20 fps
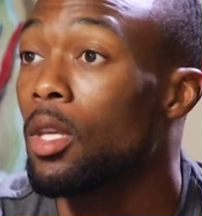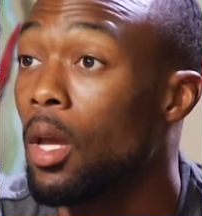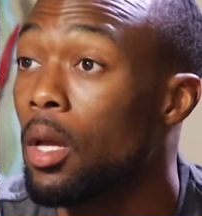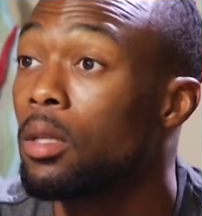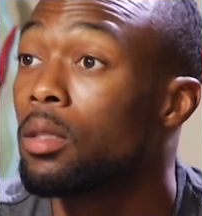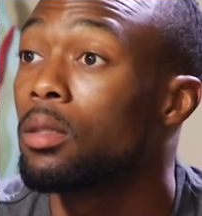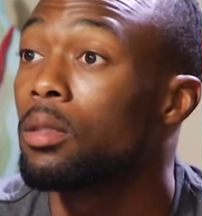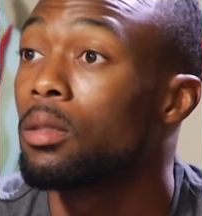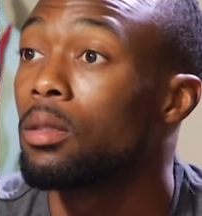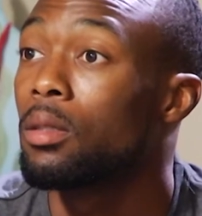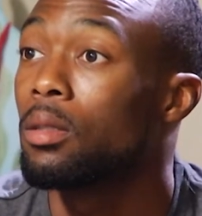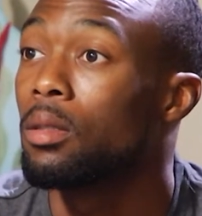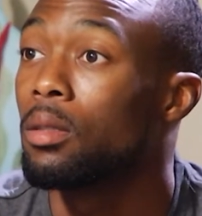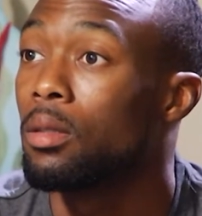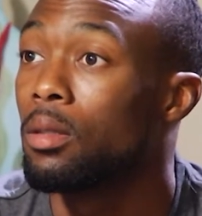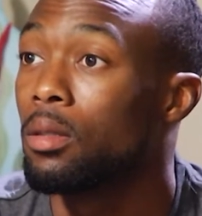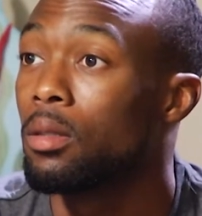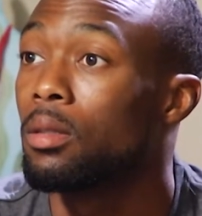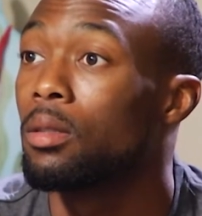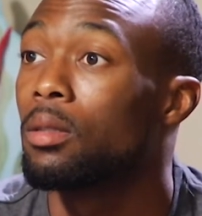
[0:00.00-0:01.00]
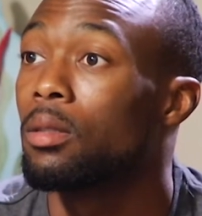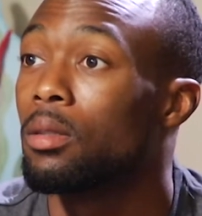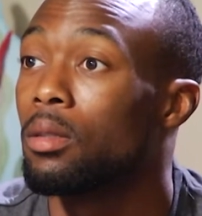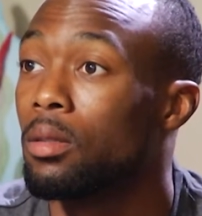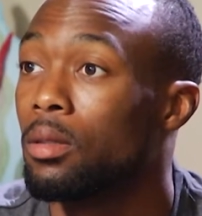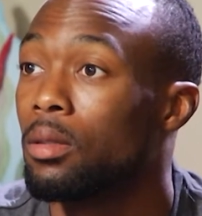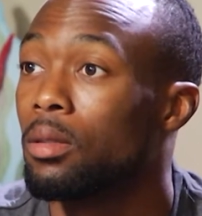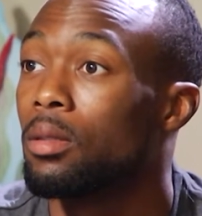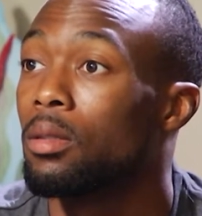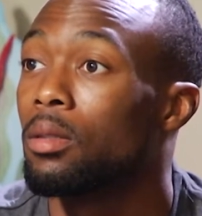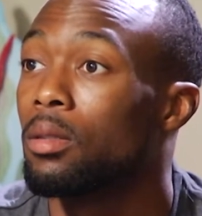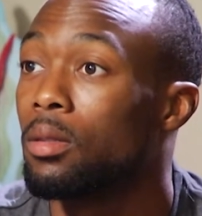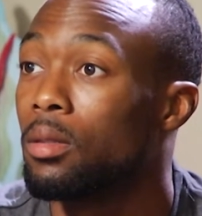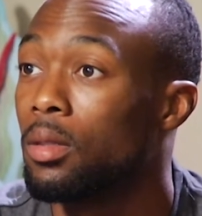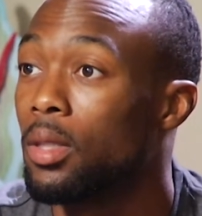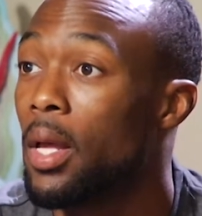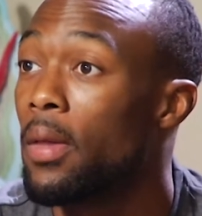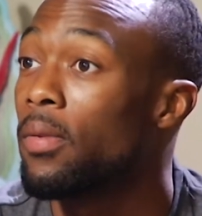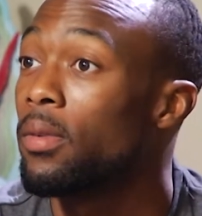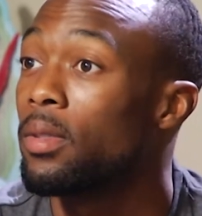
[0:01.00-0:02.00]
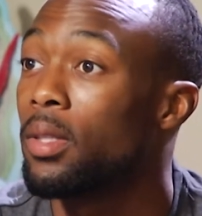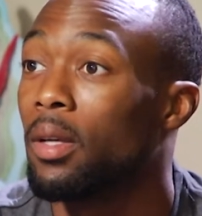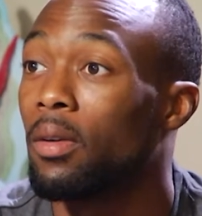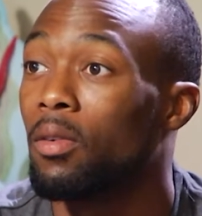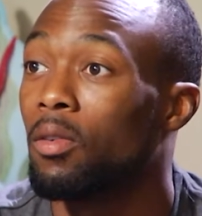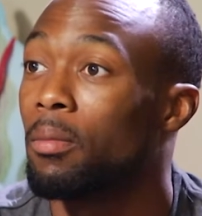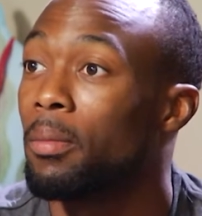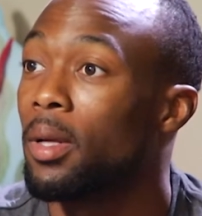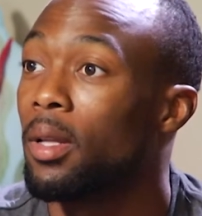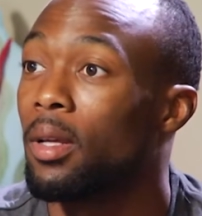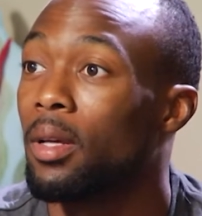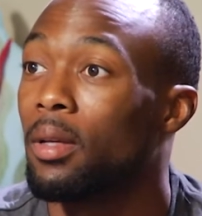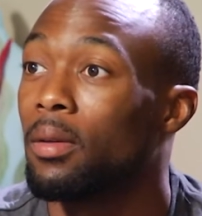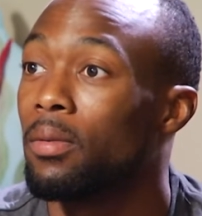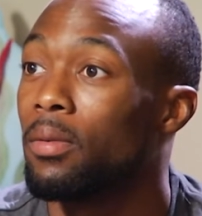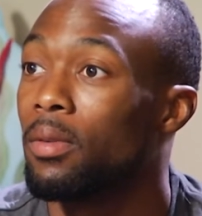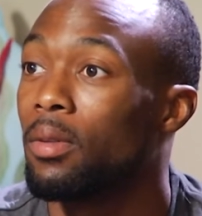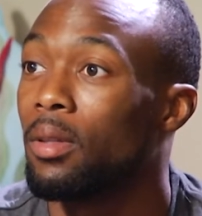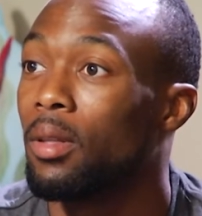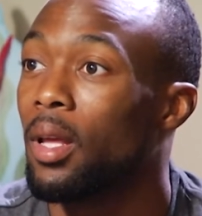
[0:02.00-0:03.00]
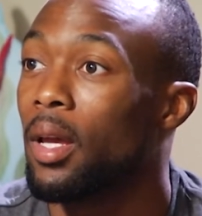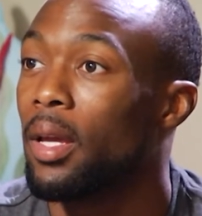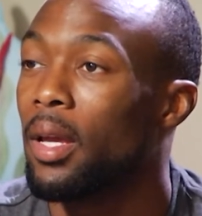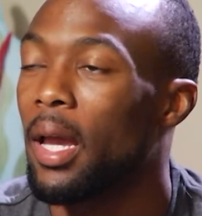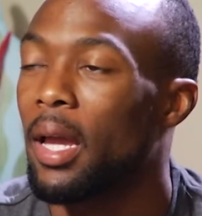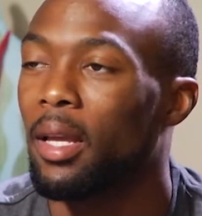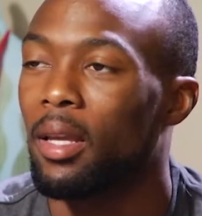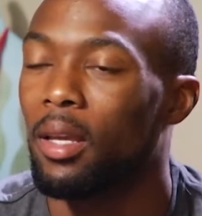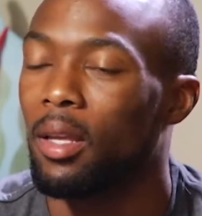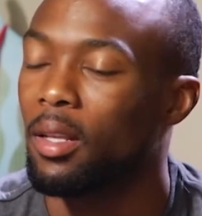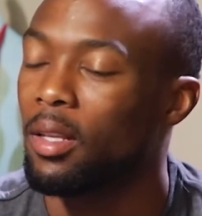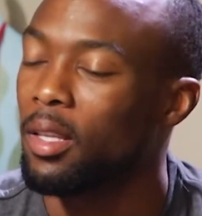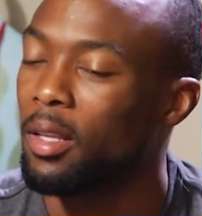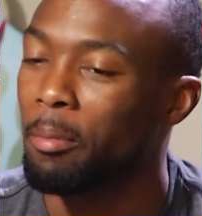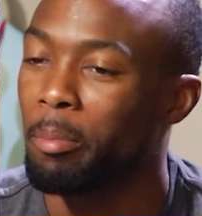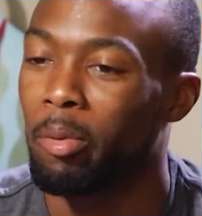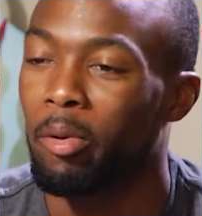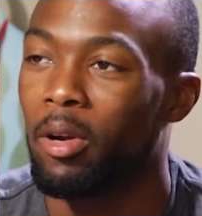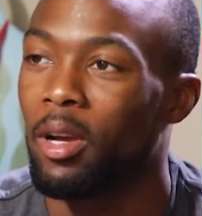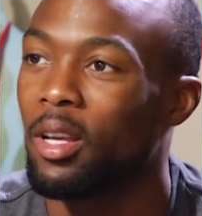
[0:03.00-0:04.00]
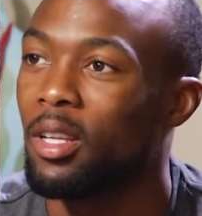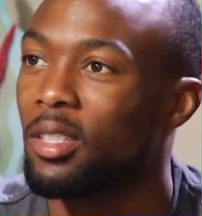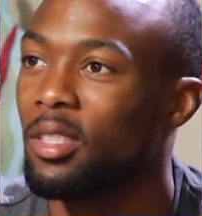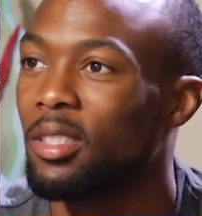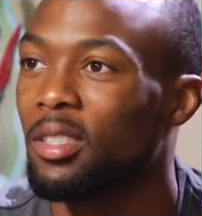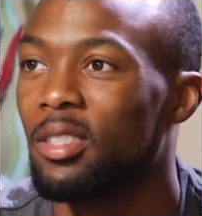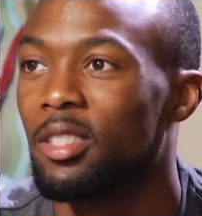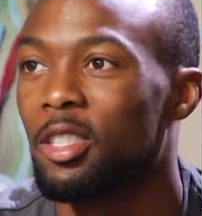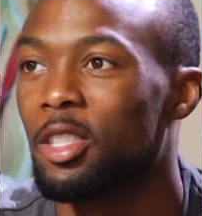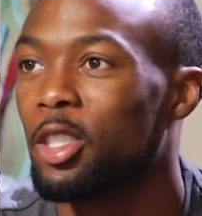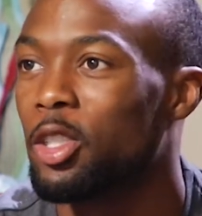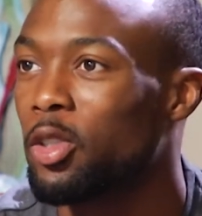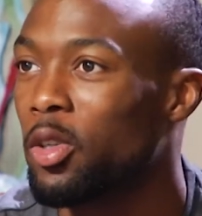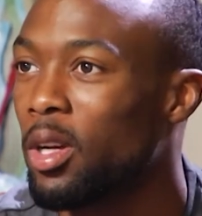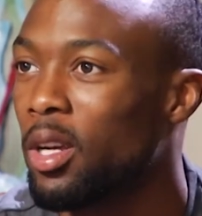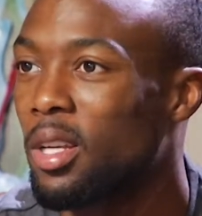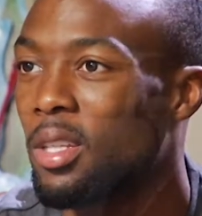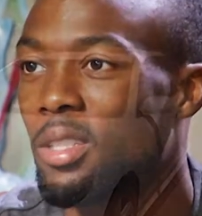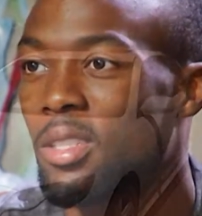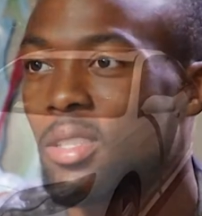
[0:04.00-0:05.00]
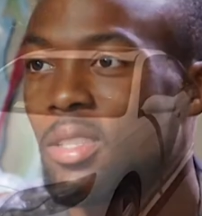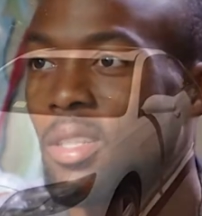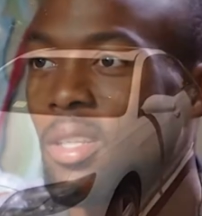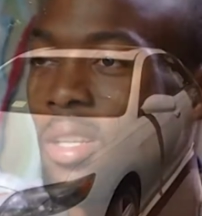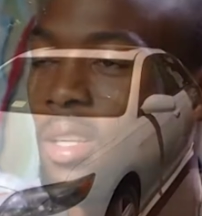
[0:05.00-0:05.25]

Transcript: Yes. Definitely taking over my life. Like, I get depressed, stressed,